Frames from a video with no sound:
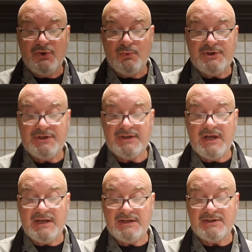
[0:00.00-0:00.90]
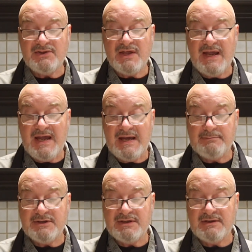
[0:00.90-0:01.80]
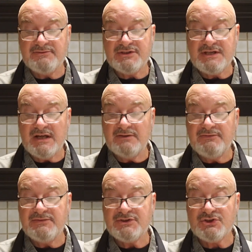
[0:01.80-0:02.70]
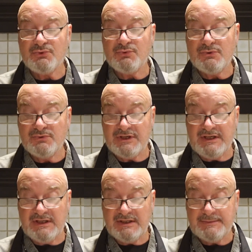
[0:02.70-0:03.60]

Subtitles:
we should get into the habit of self-scrutiny.